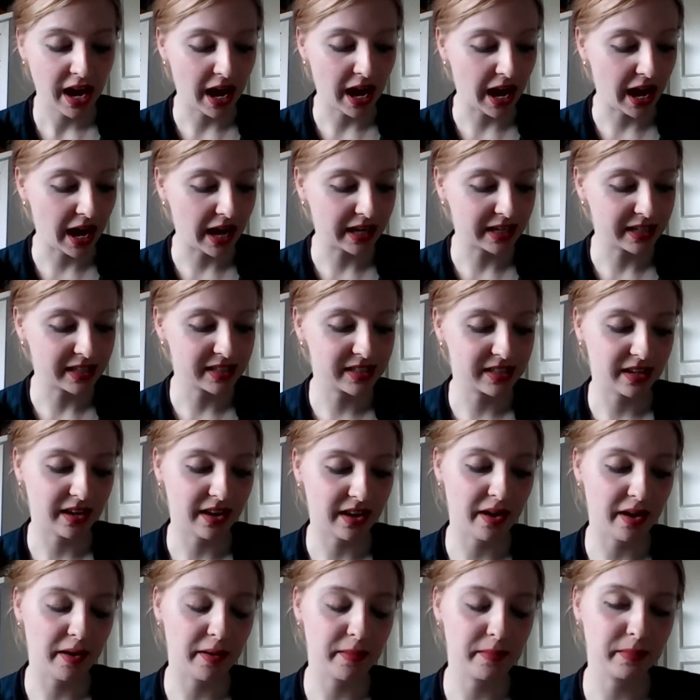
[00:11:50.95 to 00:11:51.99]
and
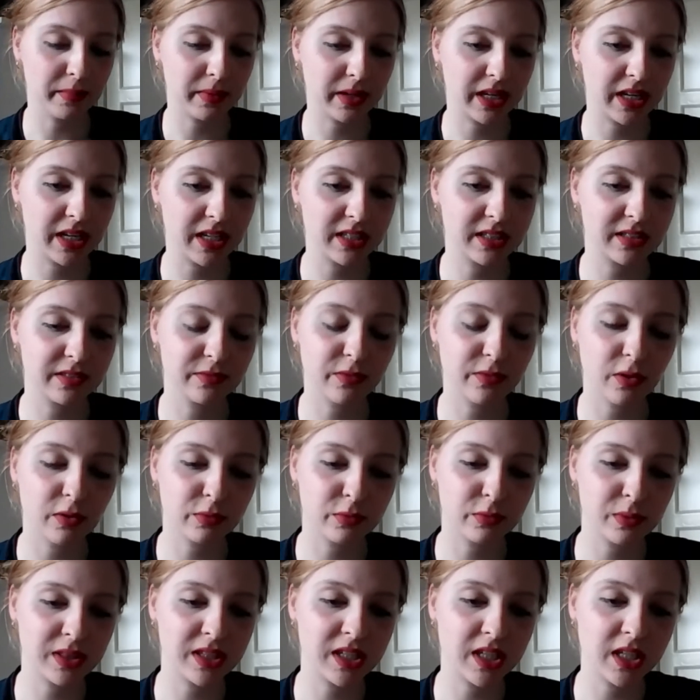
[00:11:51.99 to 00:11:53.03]
um, he's
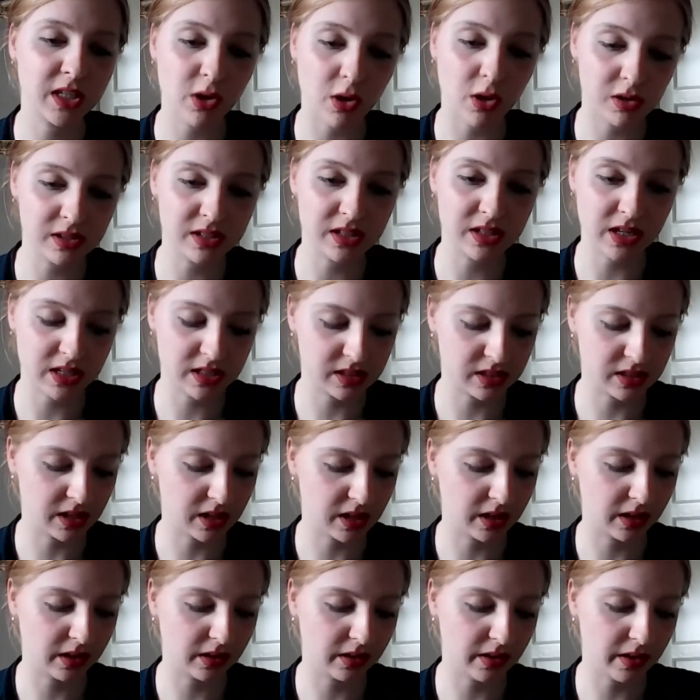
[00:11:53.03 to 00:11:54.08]
involved with
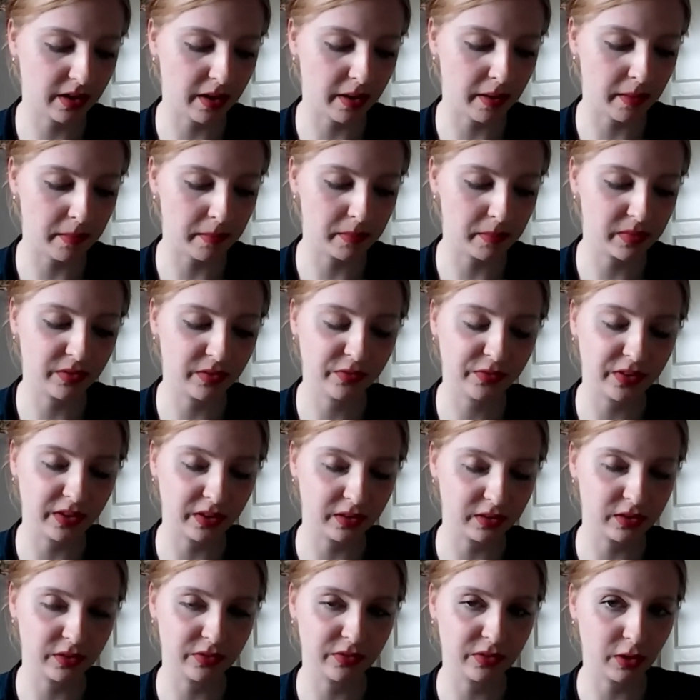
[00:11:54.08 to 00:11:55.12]
decolonizing um, the
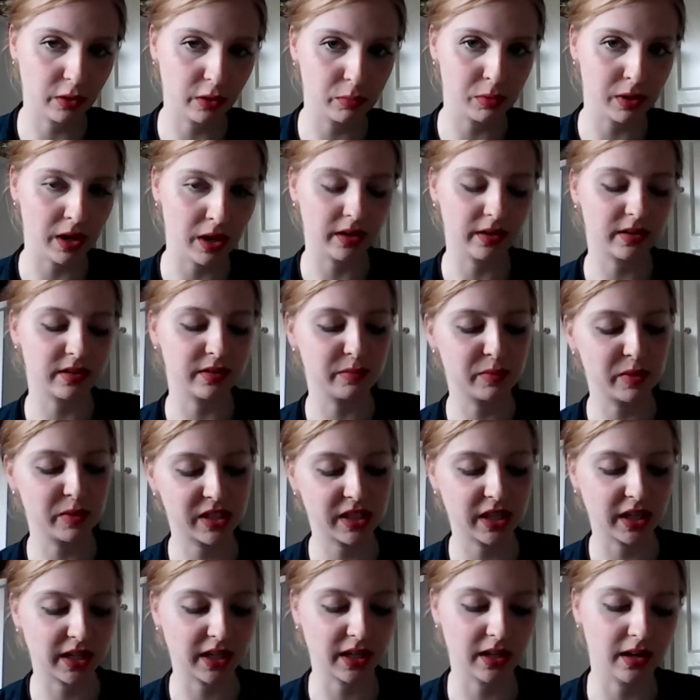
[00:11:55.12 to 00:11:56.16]
field of global health in
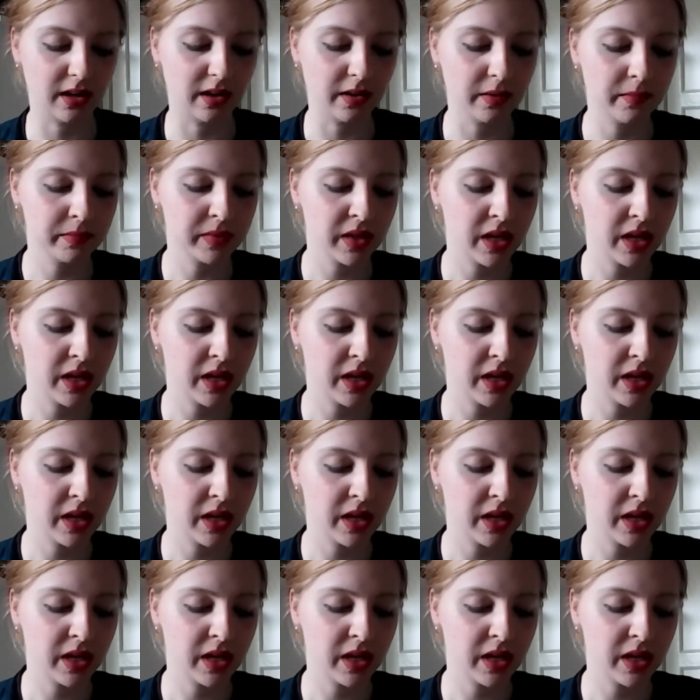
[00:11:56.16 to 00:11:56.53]
particular.